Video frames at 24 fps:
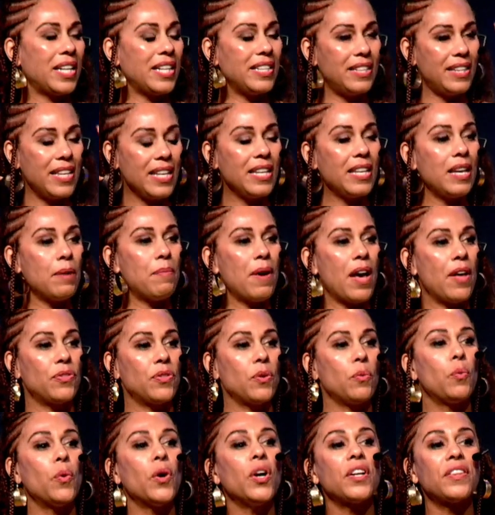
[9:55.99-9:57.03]
think about the
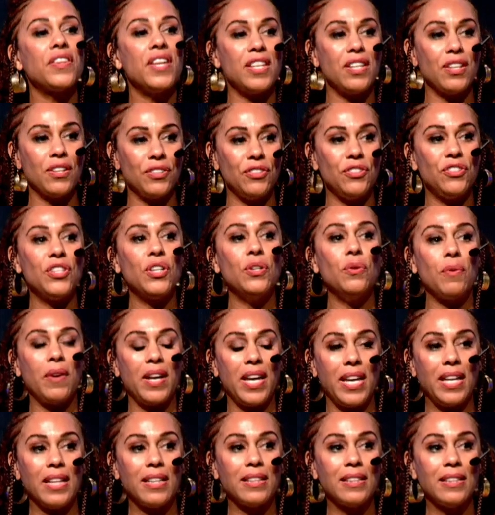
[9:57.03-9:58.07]
work that you're
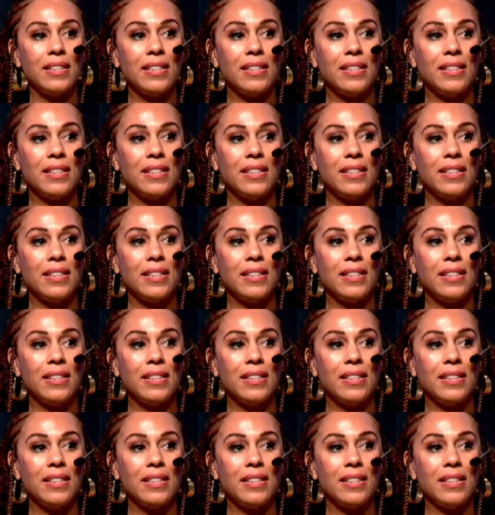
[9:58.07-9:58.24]
doing.